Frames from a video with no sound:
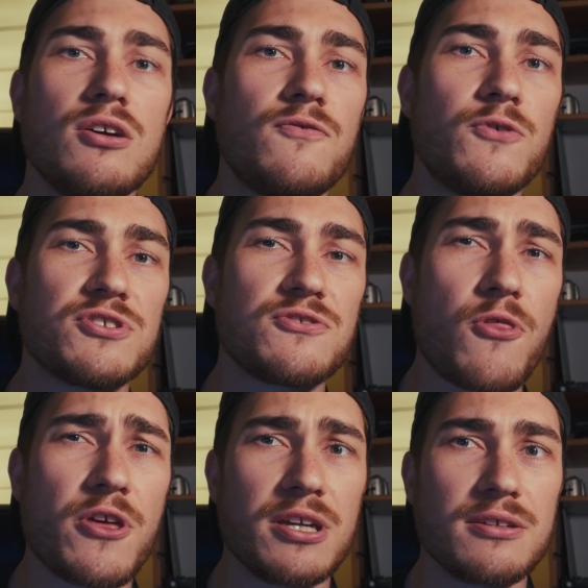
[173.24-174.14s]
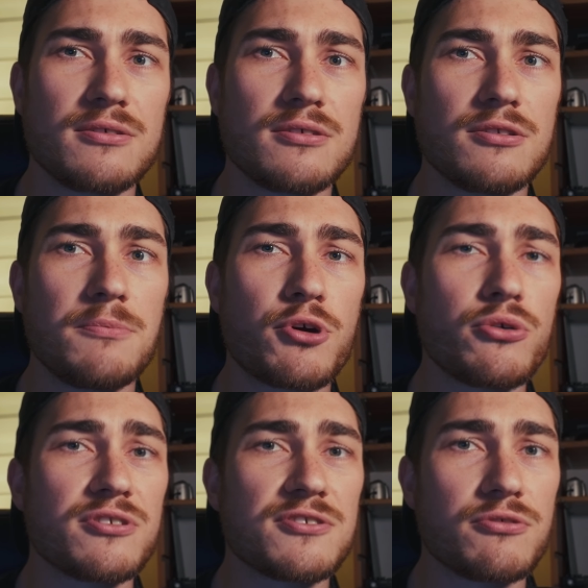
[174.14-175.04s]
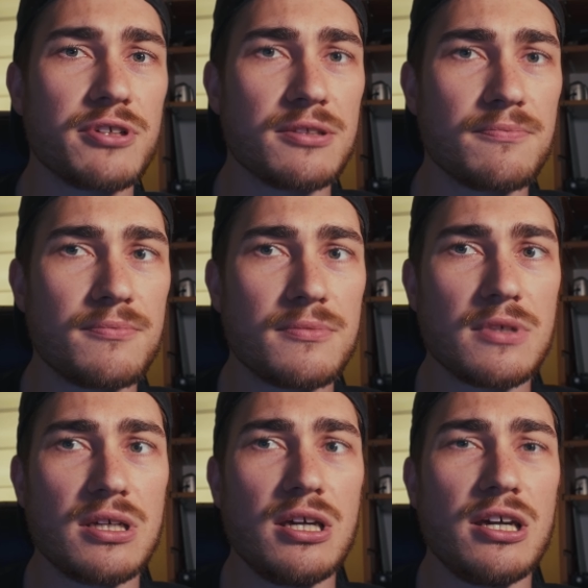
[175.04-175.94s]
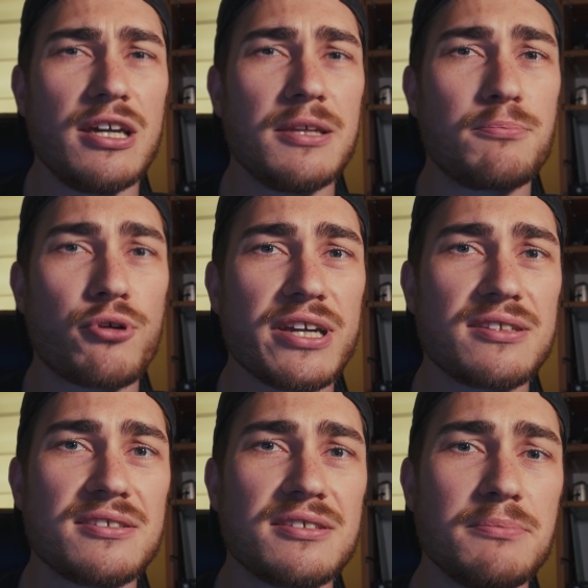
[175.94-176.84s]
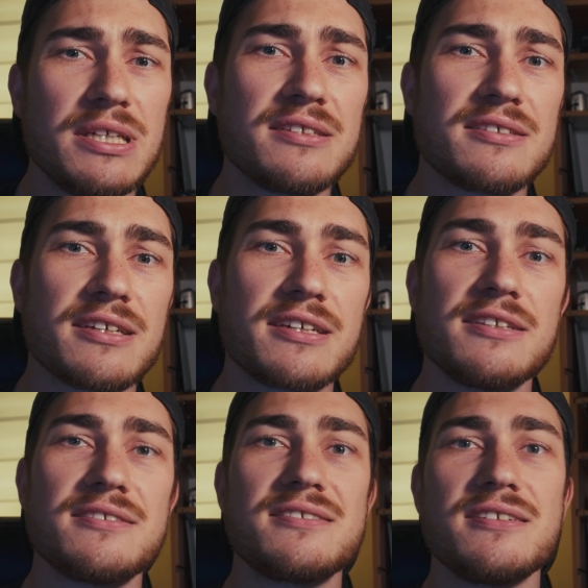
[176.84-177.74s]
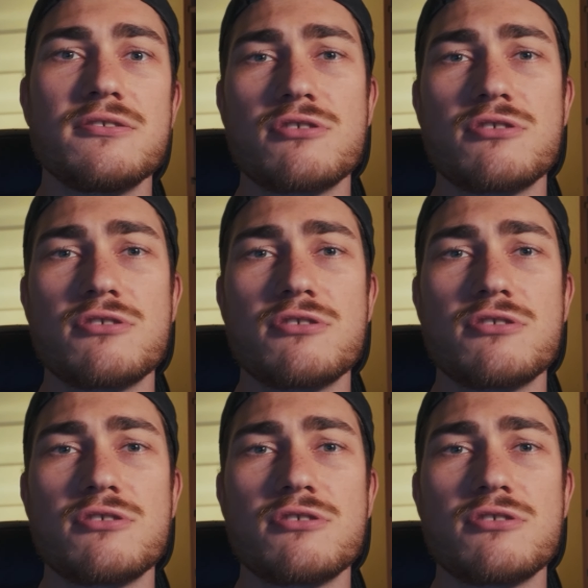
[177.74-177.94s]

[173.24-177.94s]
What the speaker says: First thing, the broken screen. In practice it means I can see